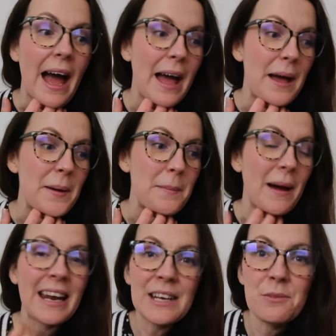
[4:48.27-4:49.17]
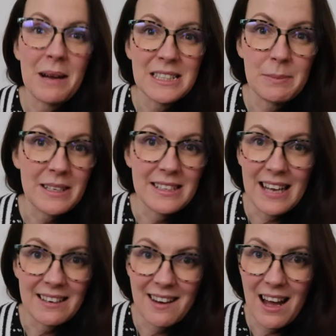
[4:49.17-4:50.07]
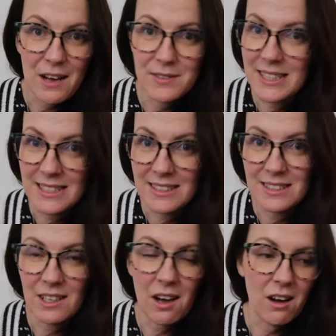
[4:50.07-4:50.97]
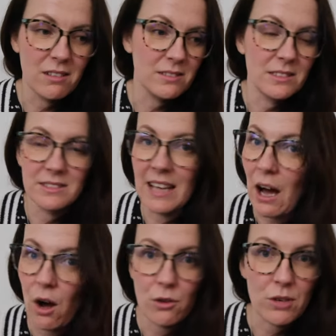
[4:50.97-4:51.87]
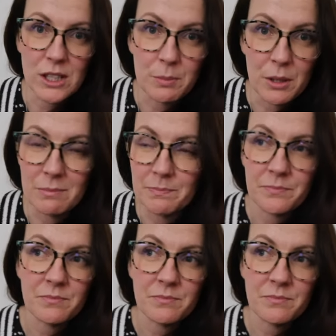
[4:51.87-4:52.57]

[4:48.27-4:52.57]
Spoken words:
And I don't mind spending 9½ sins on that hot cross bun.